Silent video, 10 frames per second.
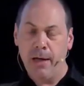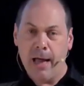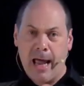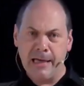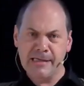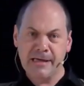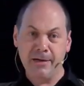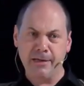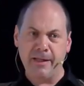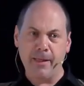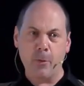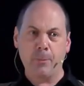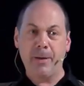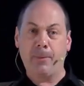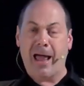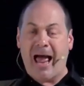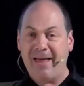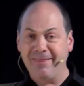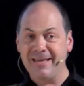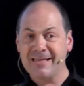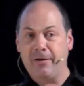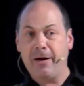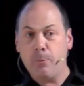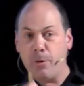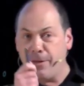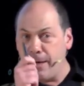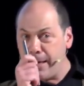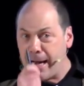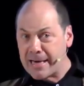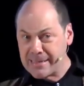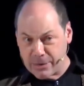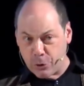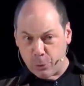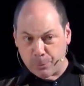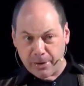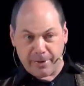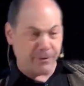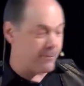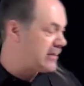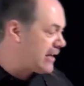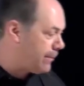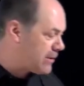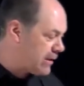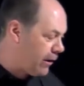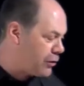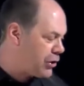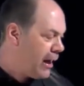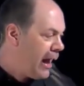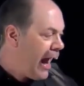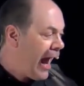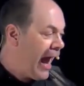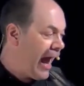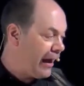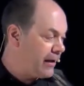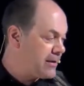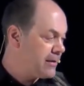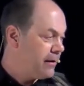And certainly there were people at the time within NASA who believed it was sabotage. And